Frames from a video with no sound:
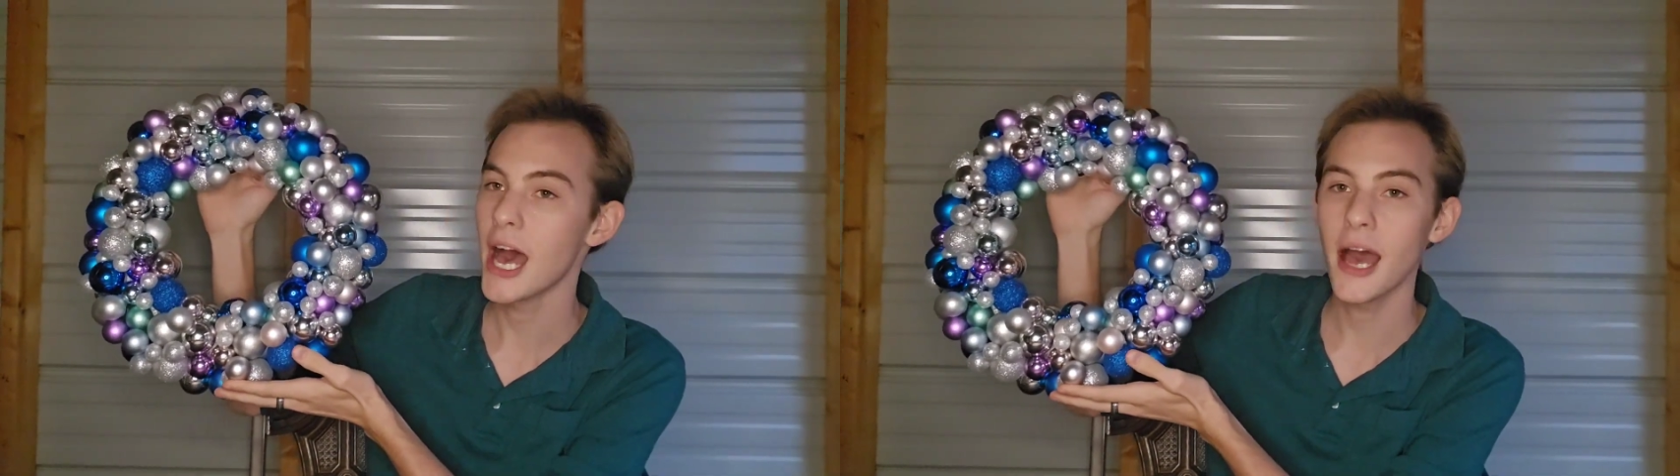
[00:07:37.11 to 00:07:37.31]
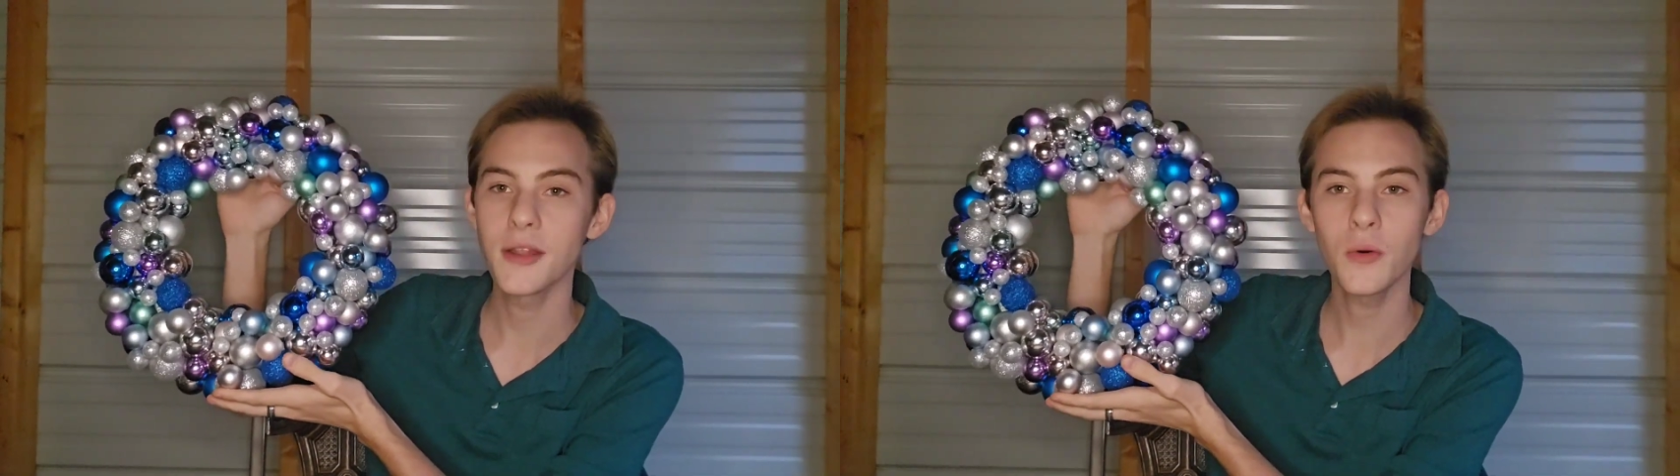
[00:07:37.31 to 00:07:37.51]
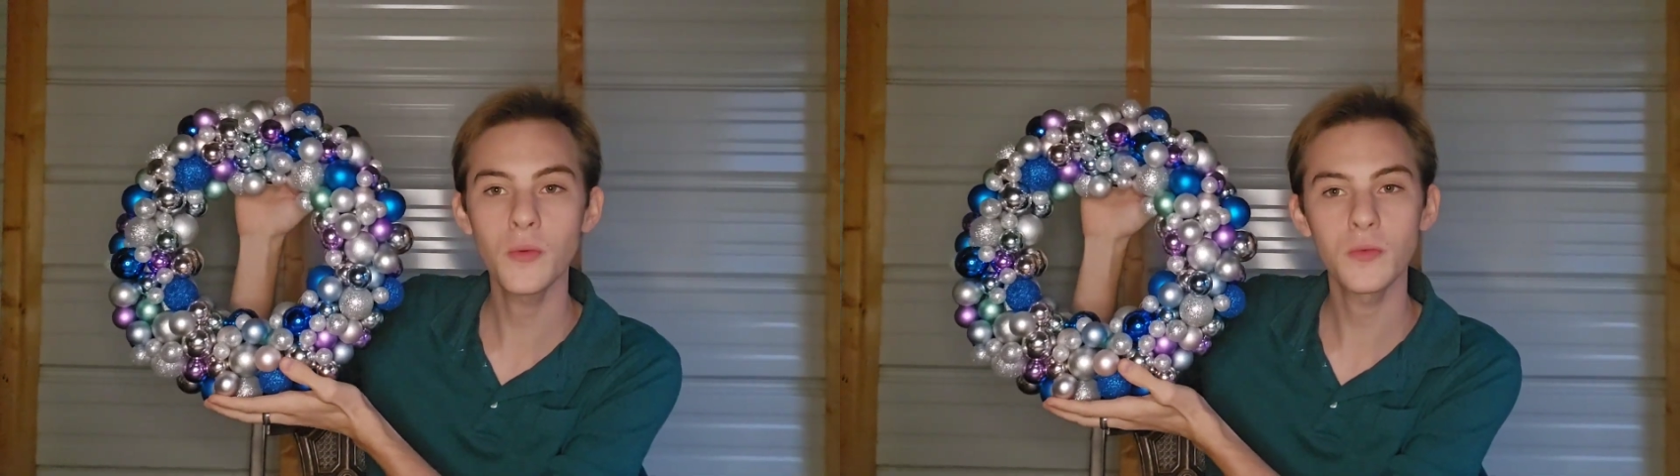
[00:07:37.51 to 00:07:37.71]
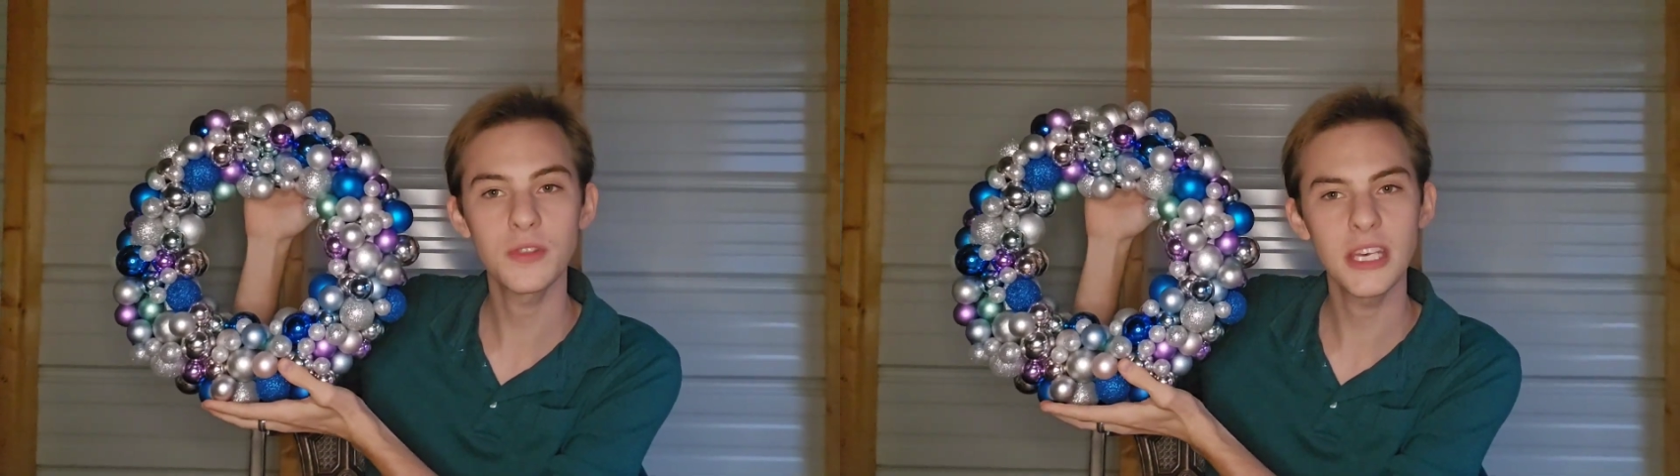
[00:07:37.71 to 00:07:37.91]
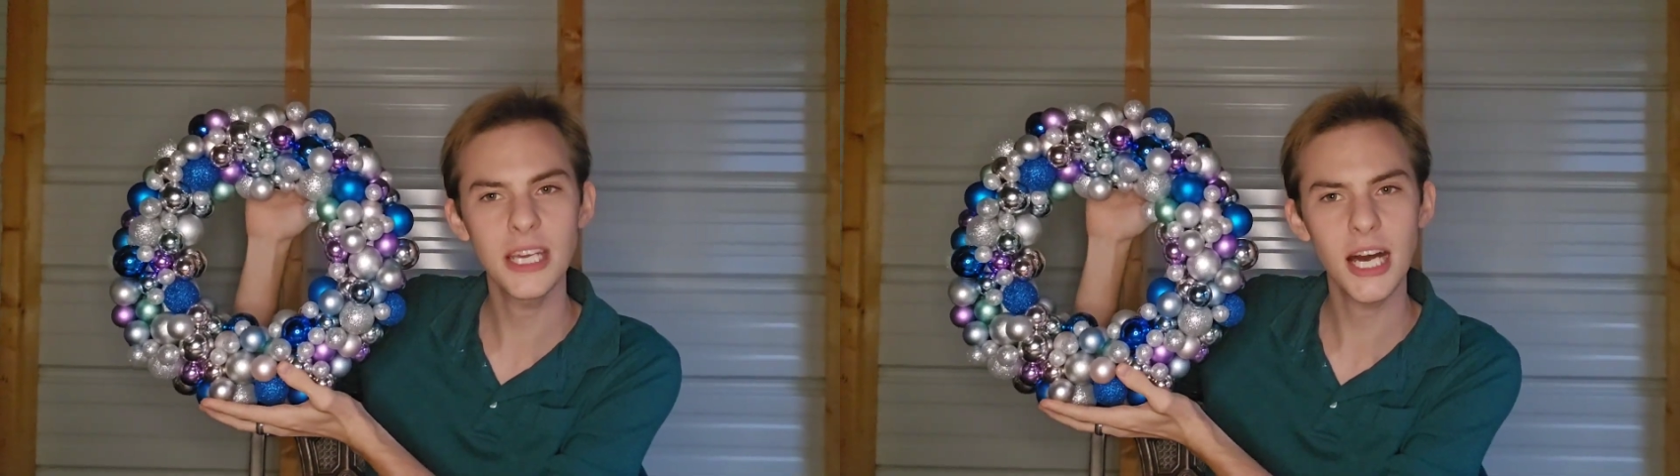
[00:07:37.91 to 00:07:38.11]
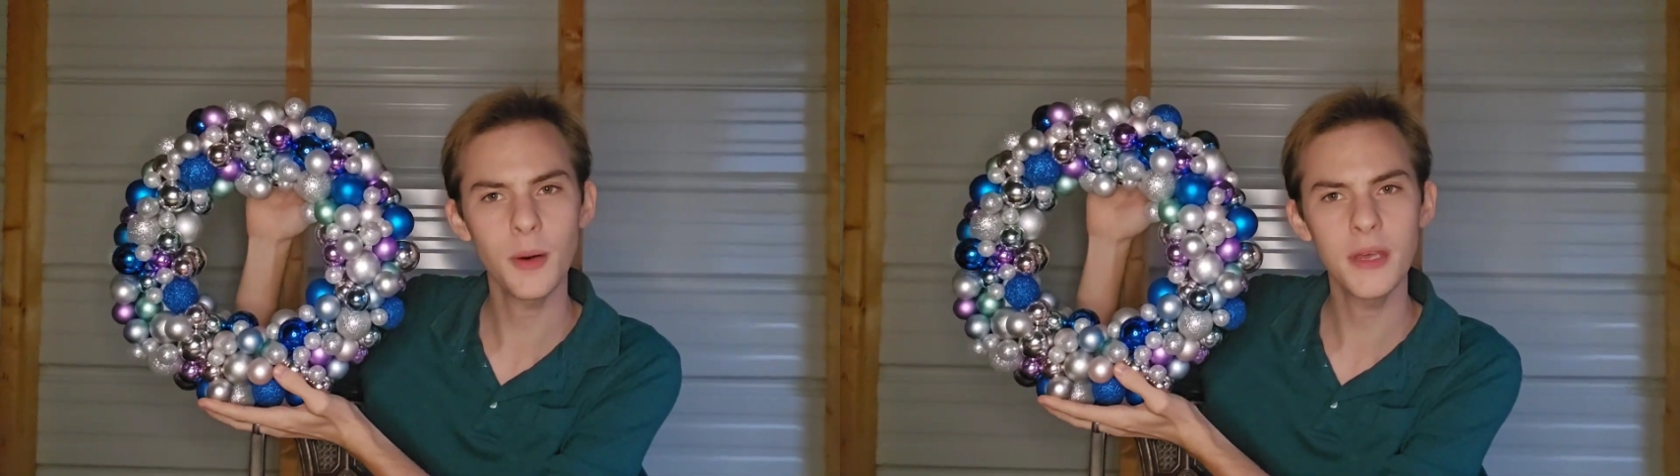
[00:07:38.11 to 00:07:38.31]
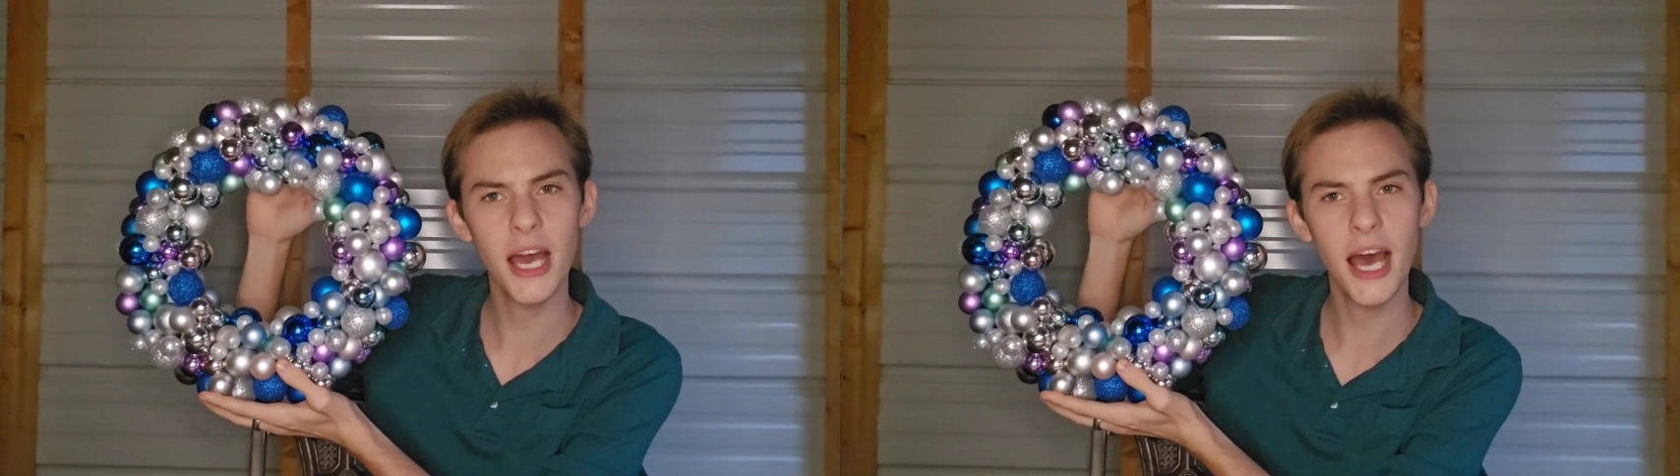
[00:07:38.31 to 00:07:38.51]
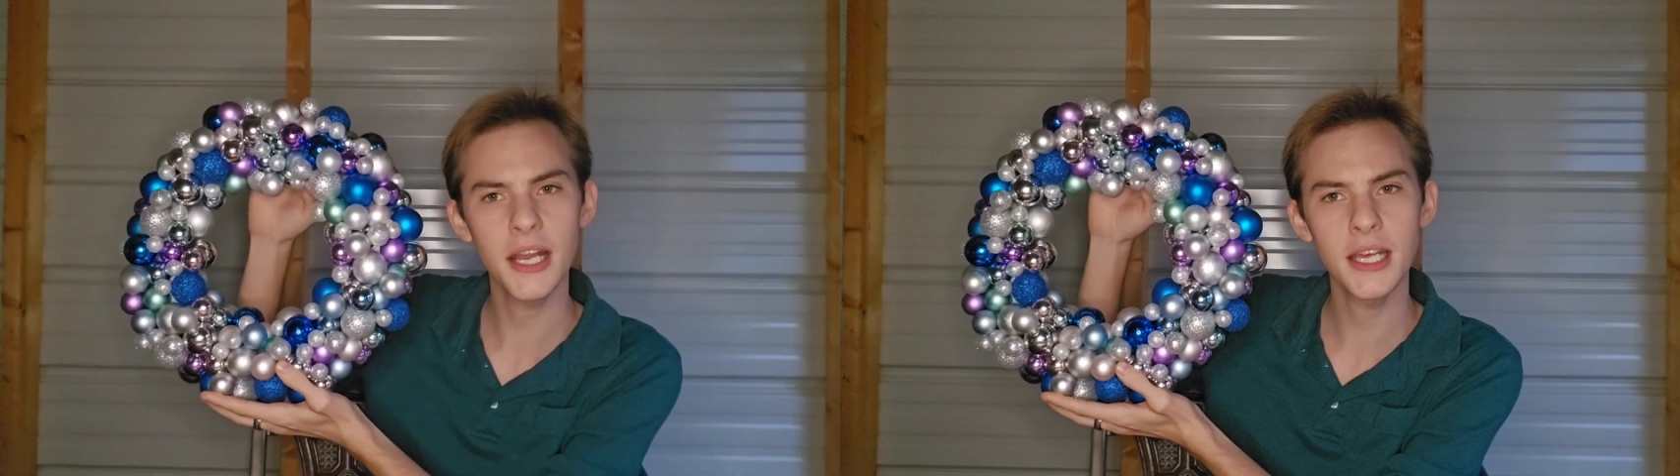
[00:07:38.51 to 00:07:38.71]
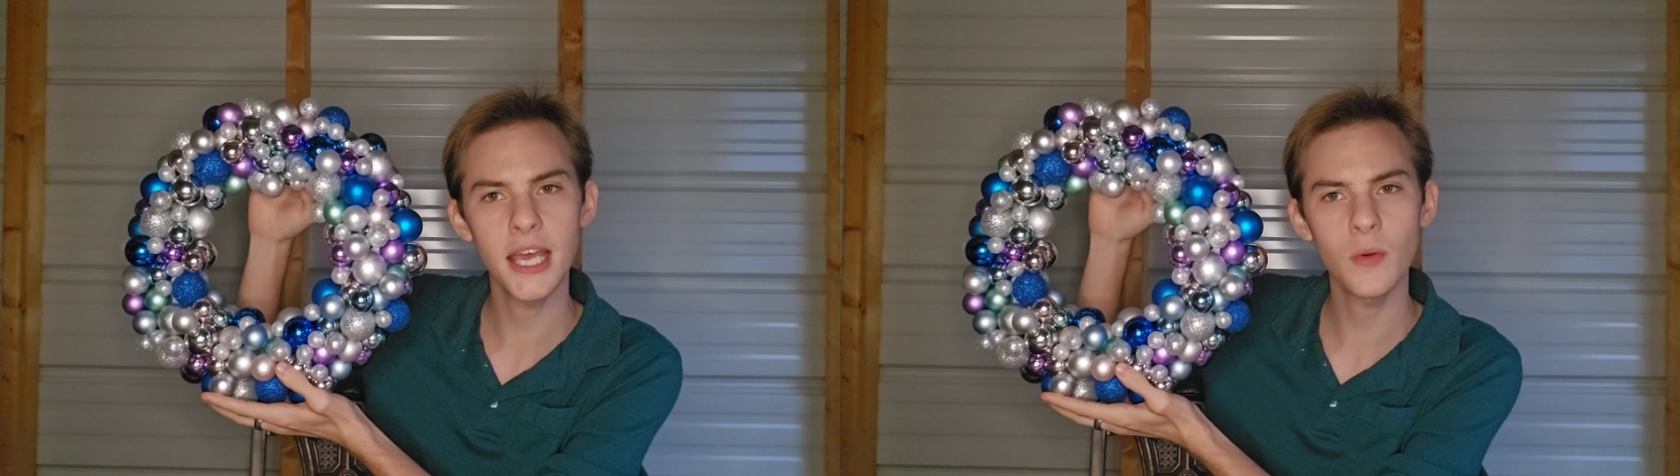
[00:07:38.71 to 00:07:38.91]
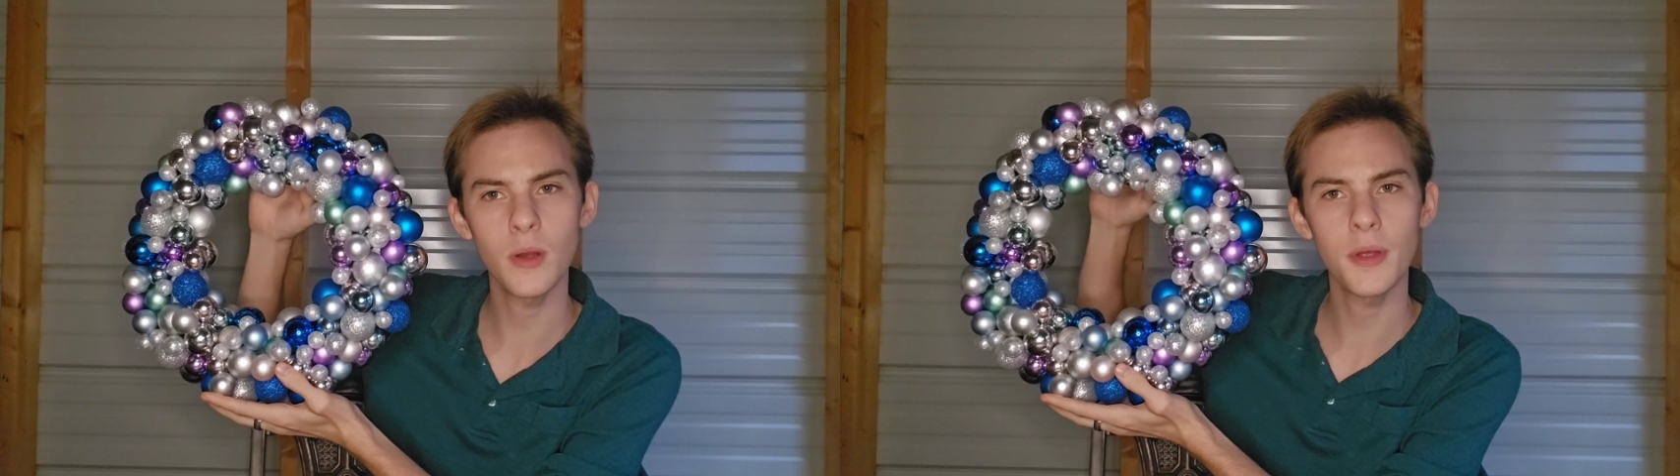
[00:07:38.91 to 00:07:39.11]
I don't think I'll be adding
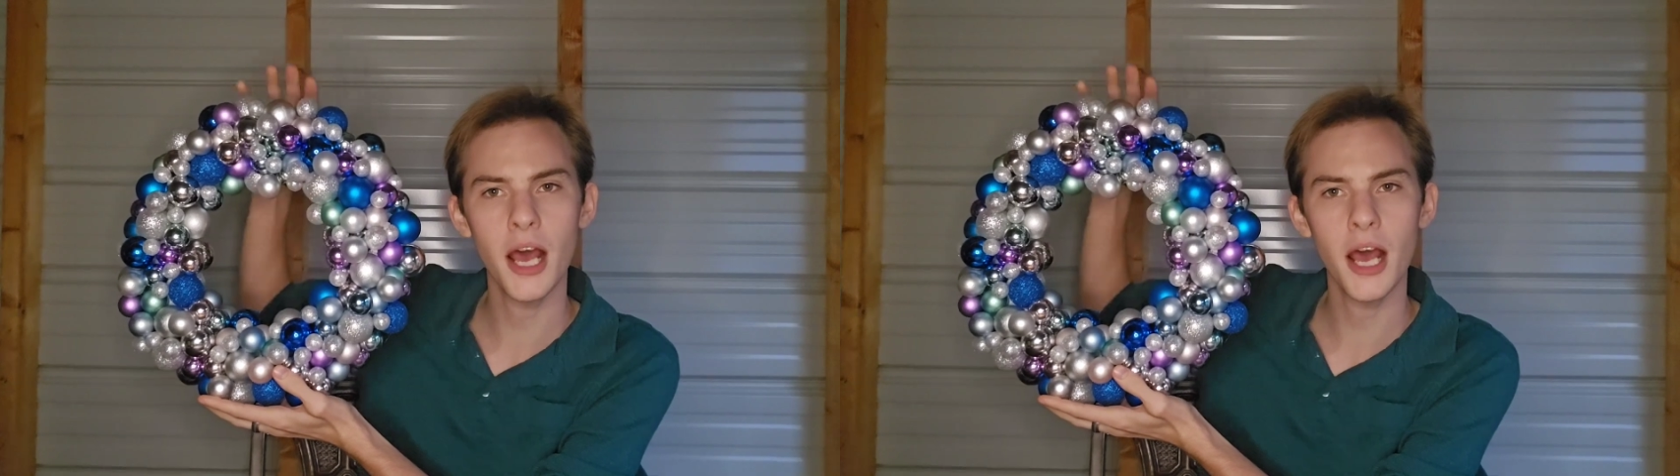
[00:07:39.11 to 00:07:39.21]
a ribbon.